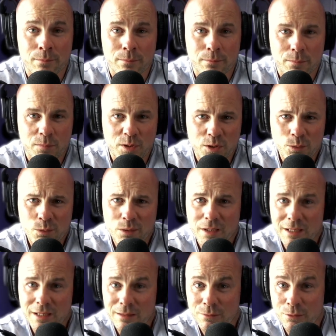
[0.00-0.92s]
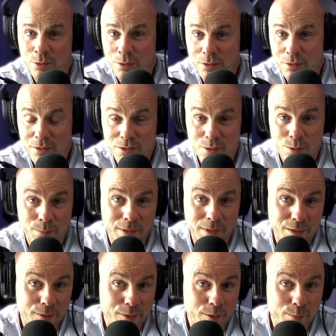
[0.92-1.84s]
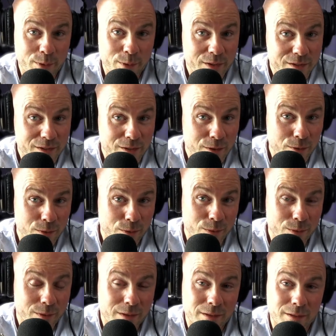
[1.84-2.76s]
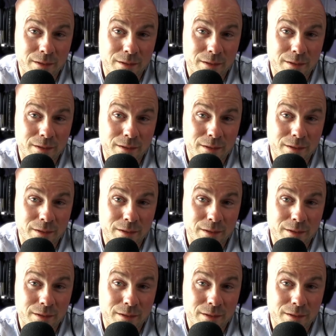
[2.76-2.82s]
But you leave not as your mother, but as you.